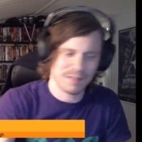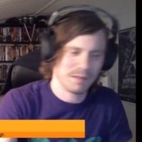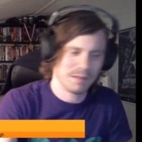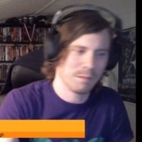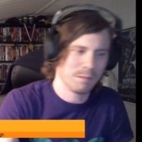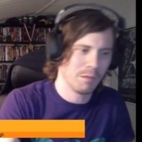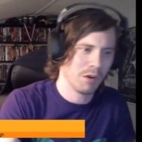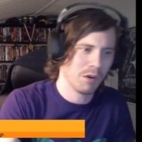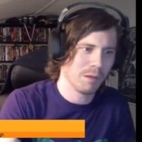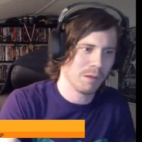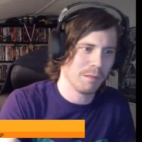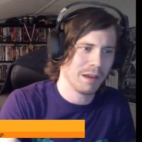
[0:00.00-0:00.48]

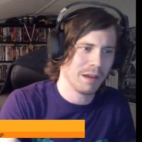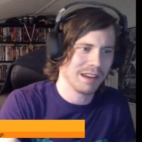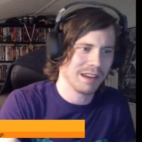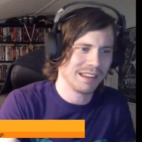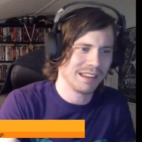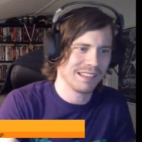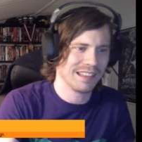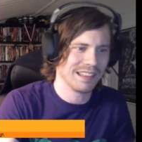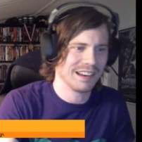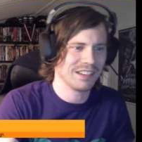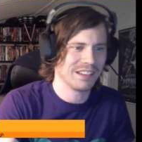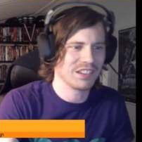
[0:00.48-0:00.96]
more money
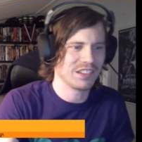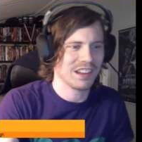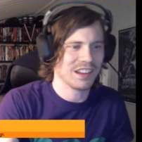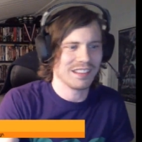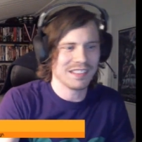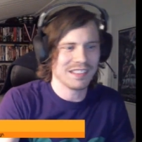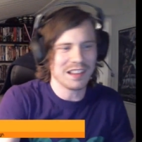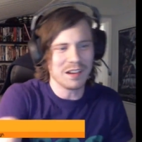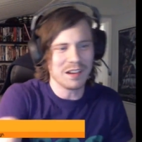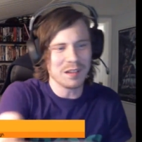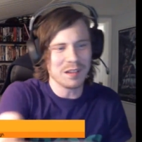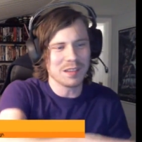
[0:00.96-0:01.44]
than a
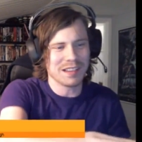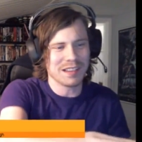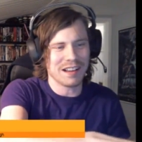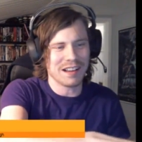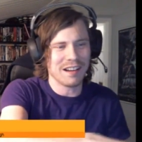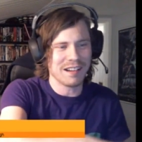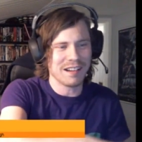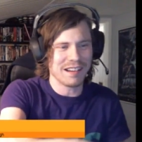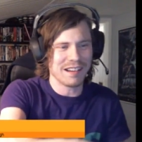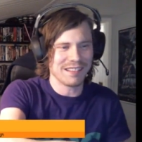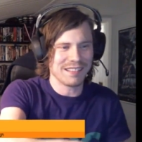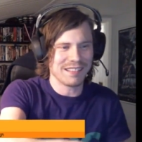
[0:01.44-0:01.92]
child. Those
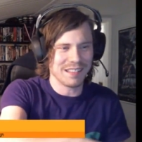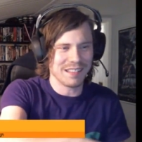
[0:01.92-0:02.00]
aren't.